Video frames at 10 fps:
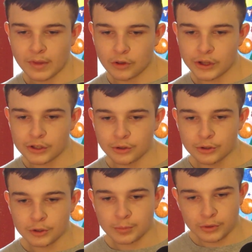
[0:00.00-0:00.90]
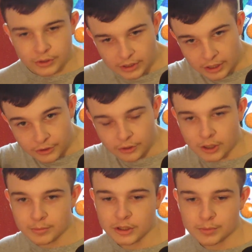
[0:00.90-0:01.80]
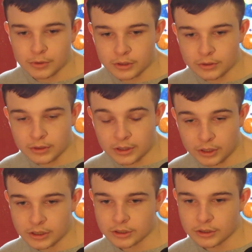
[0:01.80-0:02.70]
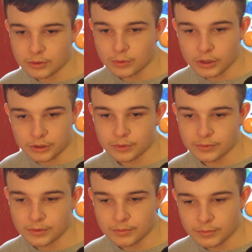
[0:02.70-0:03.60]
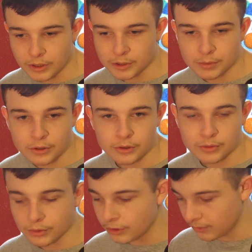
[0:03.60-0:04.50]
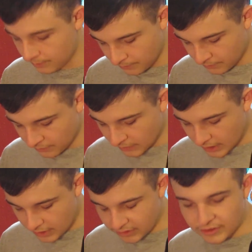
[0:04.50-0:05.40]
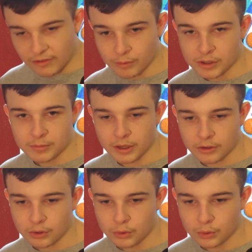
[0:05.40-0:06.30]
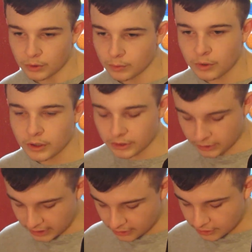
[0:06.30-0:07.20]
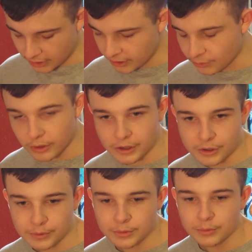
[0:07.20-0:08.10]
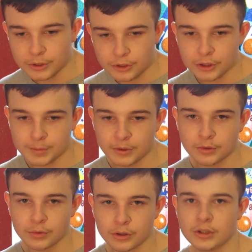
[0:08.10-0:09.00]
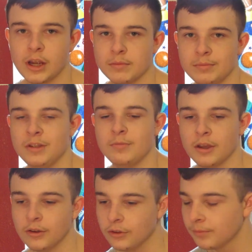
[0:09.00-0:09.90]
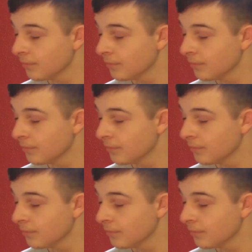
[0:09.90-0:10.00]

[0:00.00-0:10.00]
I'd like to know your experience down in the comments below, and I'd like to know what you've experienced with it. Even if you have a Mi Band 2 or 1 or anything, I just want to know what's your experience with Xiaomi Mi Bands.